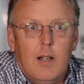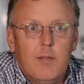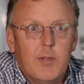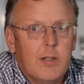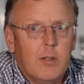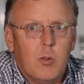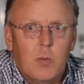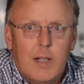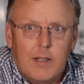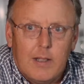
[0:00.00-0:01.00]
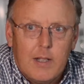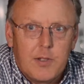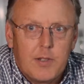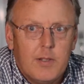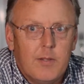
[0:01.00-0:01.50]
very little
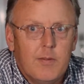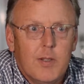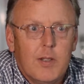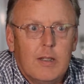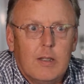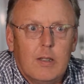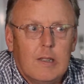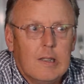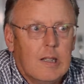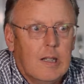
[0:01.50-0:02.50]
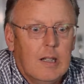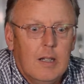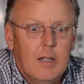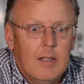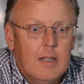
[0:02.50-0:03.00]
regulation, very
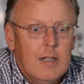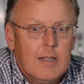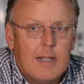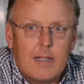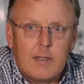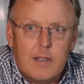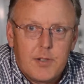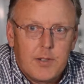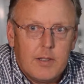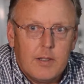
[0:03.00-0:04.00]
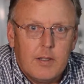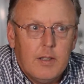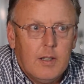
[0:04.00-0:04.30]
little taxation,